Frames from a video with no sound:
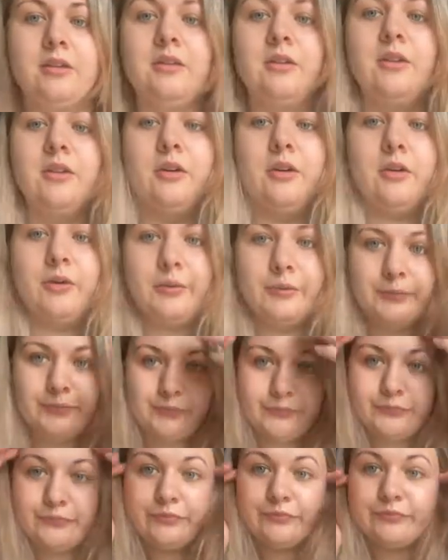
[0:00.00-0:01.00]
so
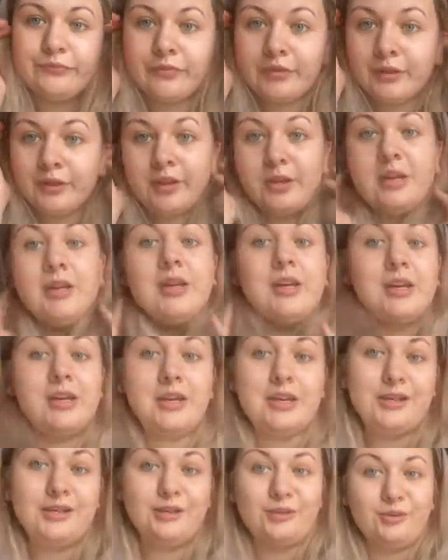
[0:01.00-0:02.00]

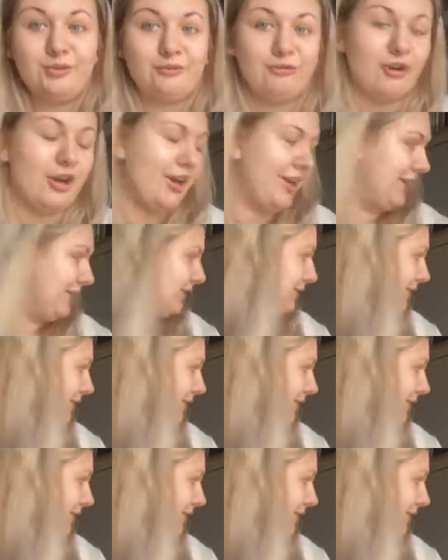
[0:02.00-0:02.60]
it is alright